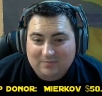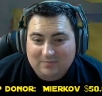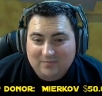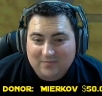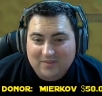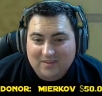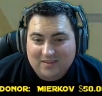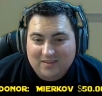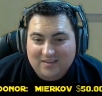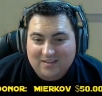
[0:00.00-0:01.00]

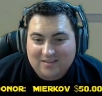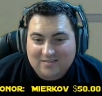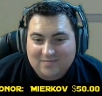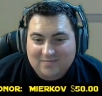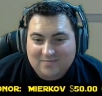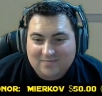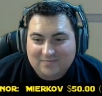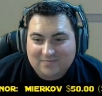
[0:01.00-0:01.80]
(silence)